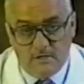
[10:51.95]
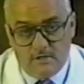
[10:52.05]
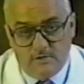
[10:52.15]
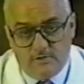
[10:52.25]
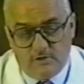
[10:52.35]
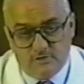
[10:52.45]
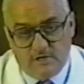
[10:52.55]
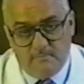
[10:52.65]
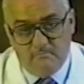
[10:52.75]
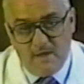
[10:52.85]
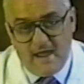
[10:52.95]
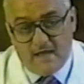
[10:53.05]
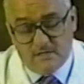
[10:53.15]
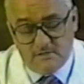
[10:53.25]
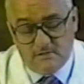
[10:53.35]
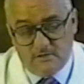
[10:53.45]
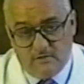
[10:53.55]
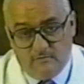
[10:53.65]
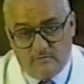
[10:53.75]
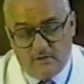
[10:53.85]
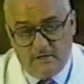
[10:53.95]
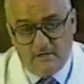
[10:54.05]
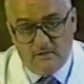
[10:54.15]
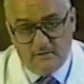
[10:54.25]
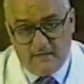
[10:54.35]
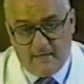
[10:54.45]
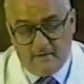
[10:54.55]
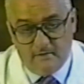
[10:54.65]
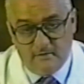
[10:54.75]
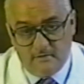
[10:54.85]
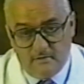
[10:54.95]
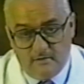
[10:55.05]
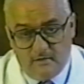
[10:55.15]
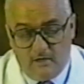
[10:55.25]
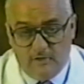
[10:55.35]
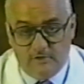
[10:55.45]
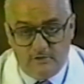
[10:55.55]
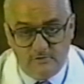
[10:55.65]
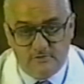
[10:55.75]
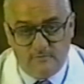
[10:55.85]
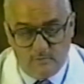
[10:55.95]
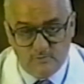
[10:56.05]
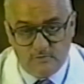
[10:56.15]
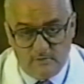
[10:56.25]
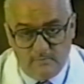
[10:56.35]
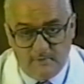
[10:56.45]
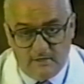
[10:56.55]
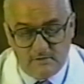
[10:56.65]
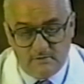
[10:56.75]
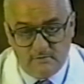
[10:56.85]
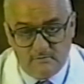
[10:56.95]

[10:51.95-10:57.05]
There is a mass of clinical data on the use of ozone in medicine.